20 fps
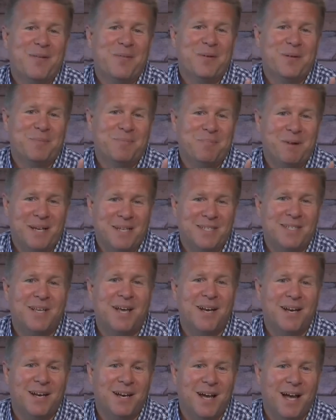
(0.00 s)
with my
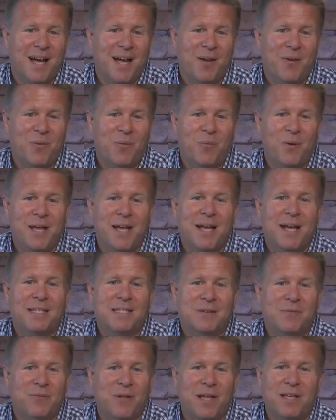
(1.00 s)
son and I. We got
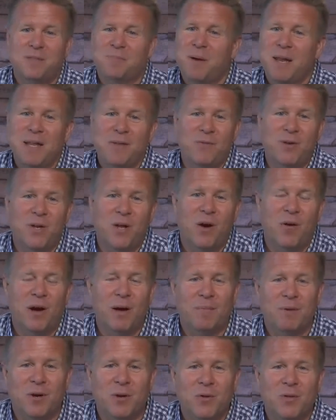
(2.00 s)
to fly. As many of you know,
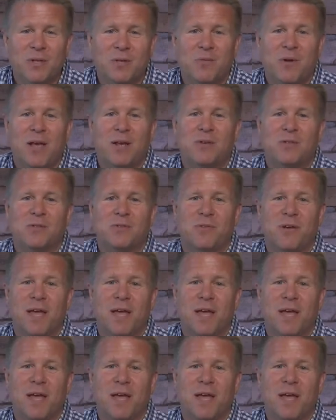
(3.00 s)
I'm an Oakland Raiders